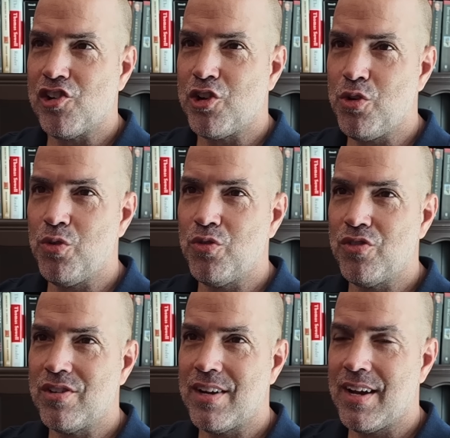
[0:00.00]
who
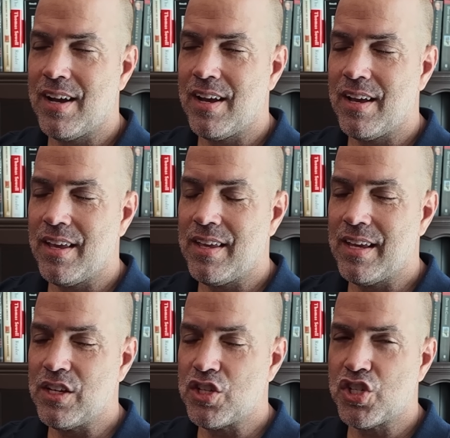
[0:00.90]

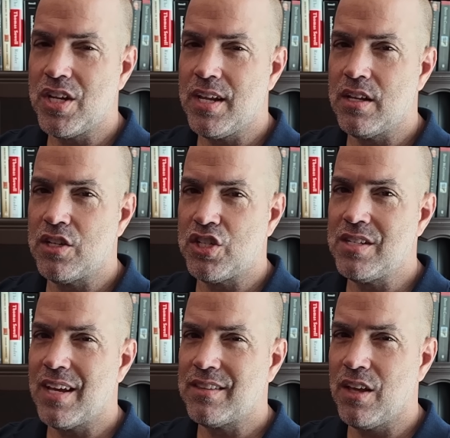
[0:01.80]
she
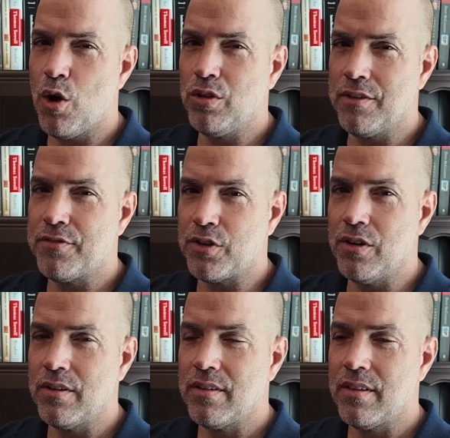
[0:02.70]
she's like the only
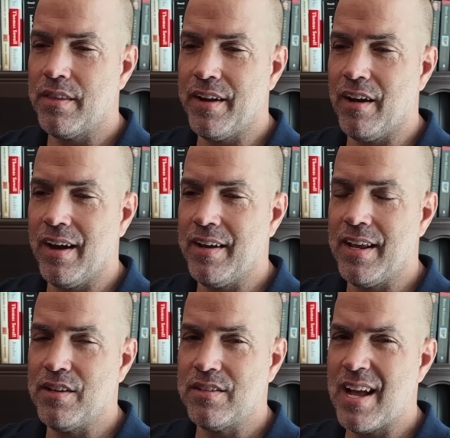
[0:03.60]
flirt there and,
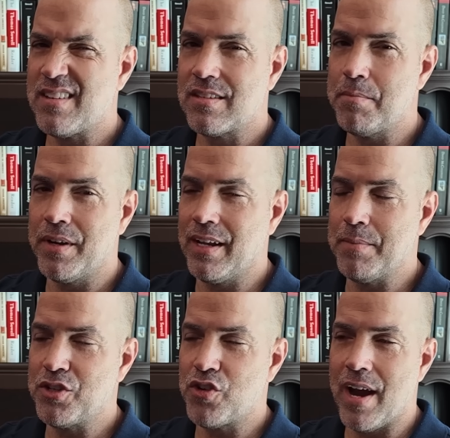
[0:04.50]
and not somebody
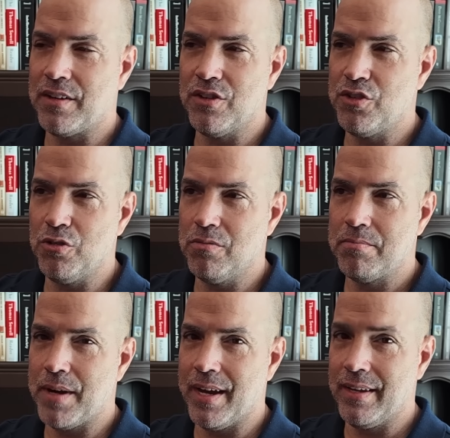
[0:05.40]
I'm attracted to
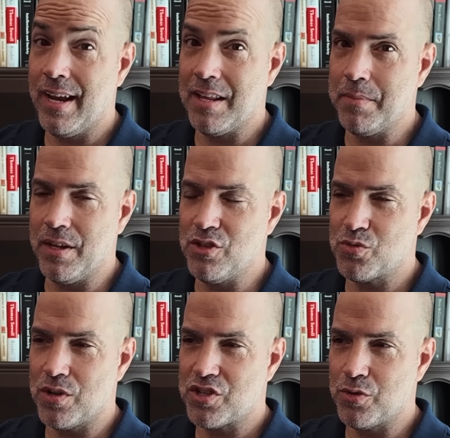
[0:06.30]
by any means
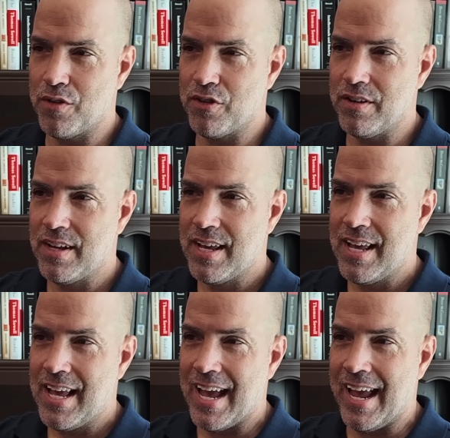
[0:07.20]
whatsoever.
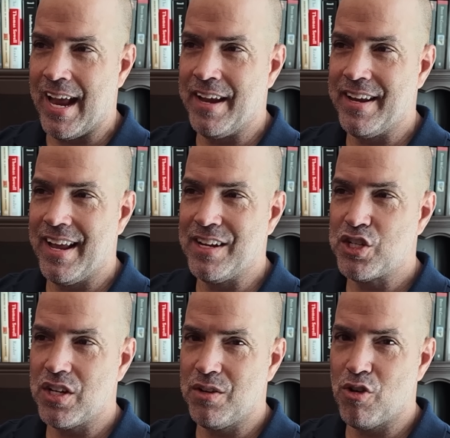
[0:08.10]
And and
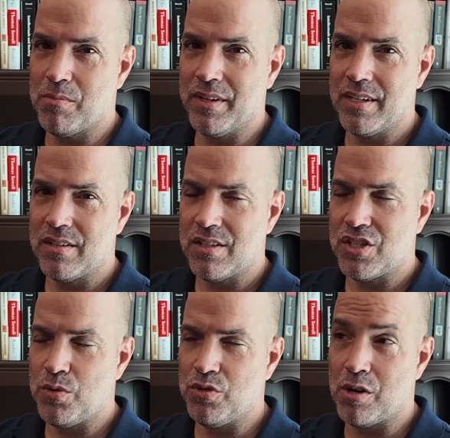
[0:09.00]
she normally
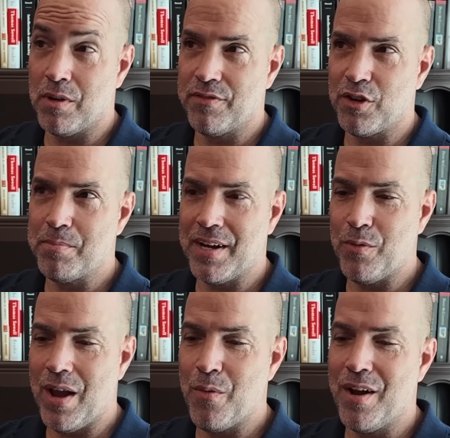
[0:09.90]
she will normally flirt, but
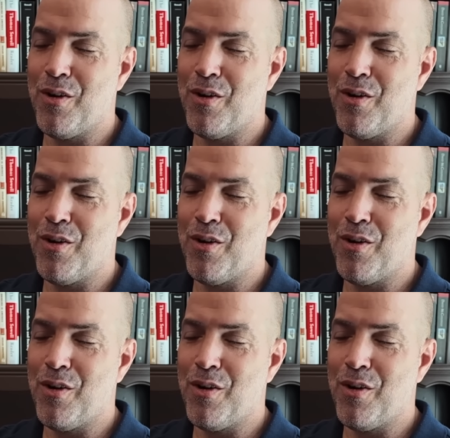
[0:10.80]
when I went